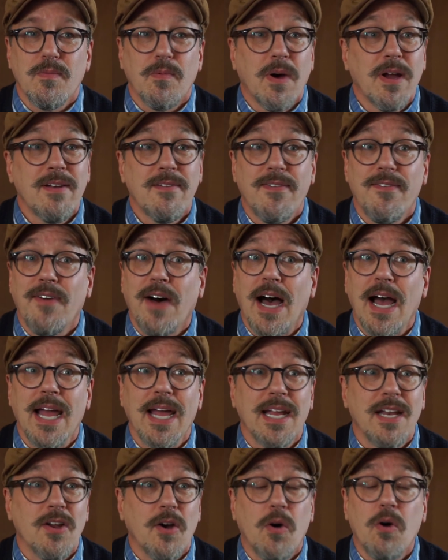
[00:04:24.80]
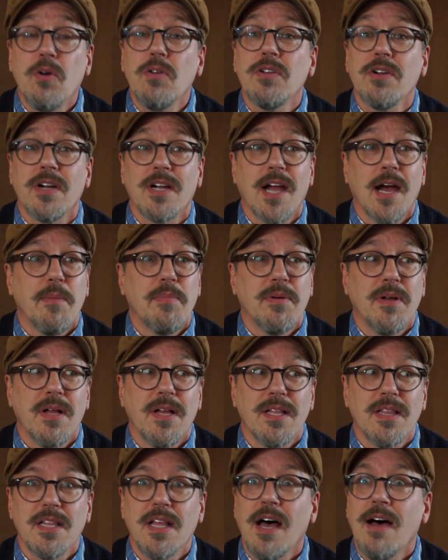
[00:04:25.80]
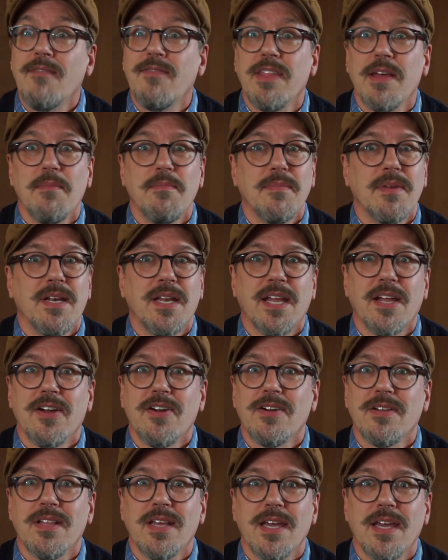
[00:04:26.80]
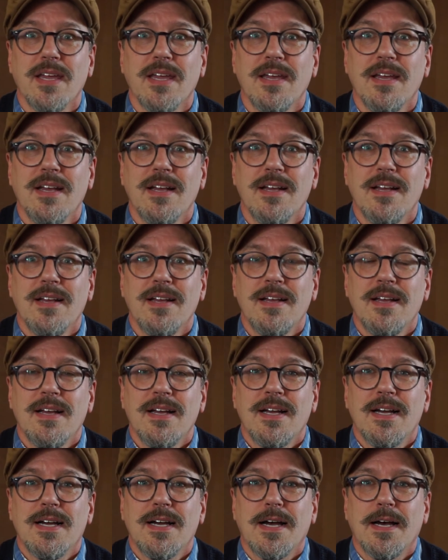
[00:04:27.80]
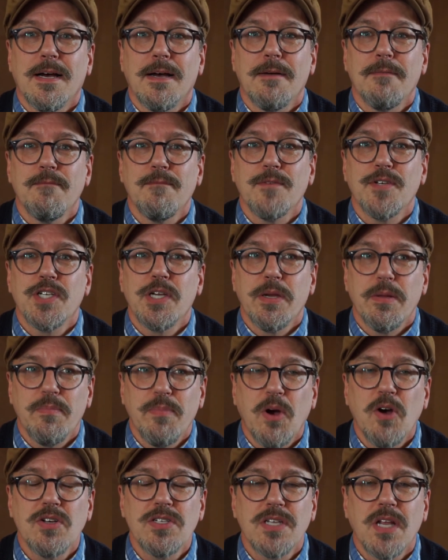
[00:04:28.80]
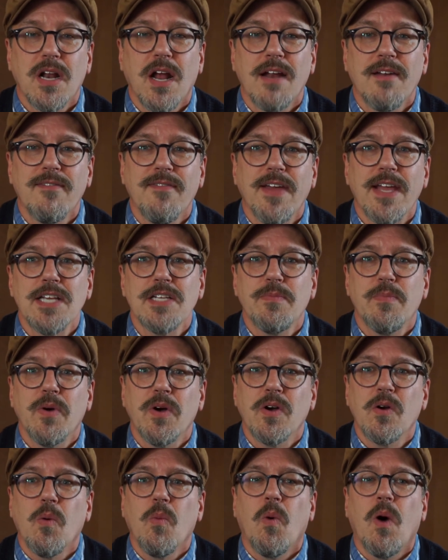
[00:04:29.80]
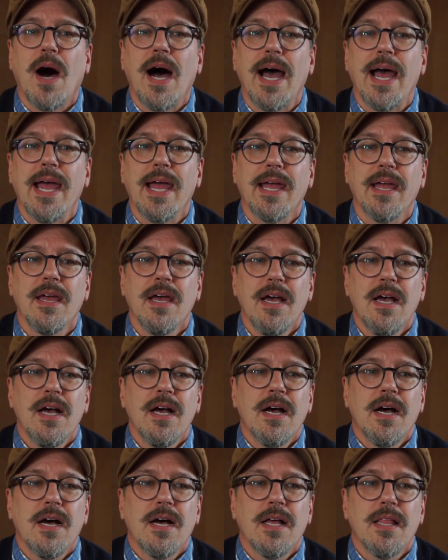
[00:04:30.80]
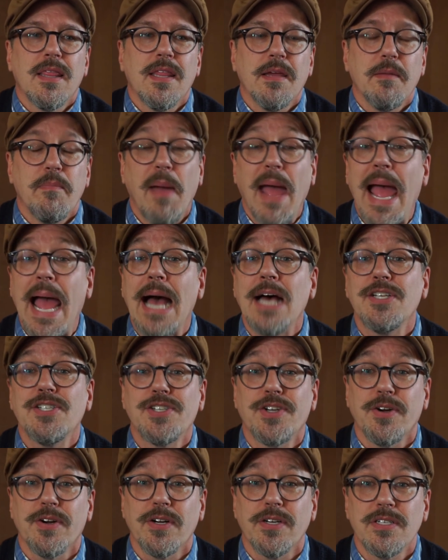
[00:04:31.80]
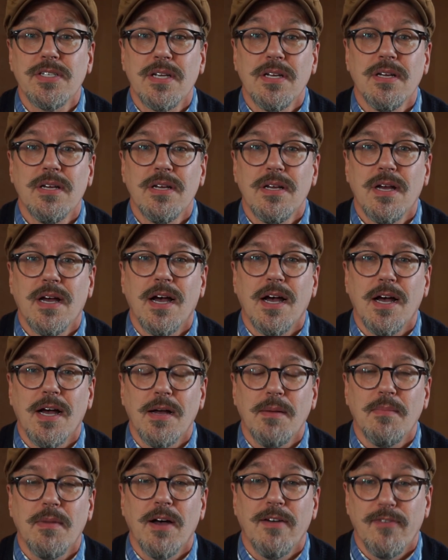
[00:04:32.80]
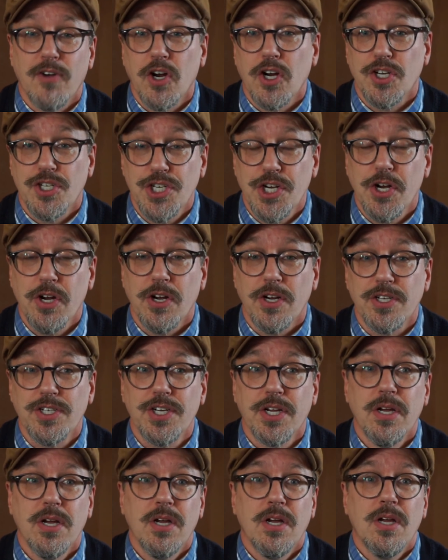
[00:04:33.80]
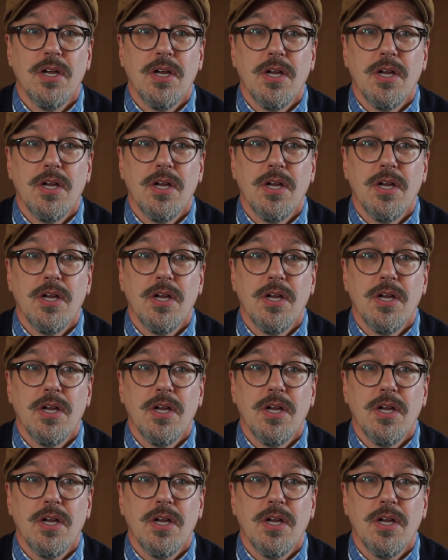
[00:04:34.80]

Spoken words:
One fine older couple, I love them dearly. She had posted on Facebook why the pastors of her church